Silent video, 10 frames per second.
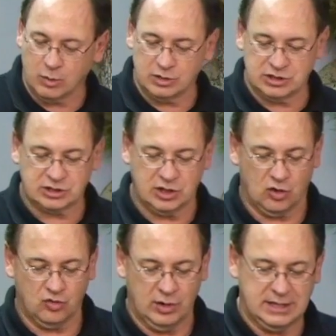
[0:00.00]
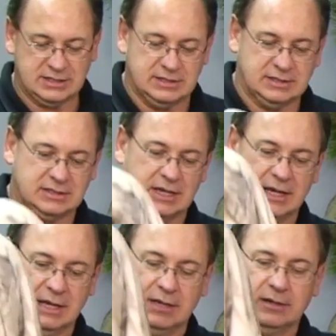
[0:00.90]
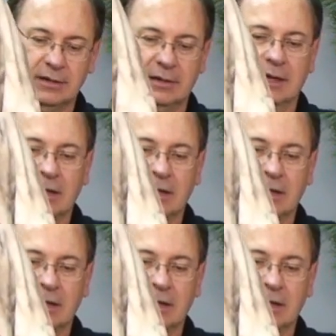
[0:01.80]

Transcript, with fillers: we're just going to rinse the skin in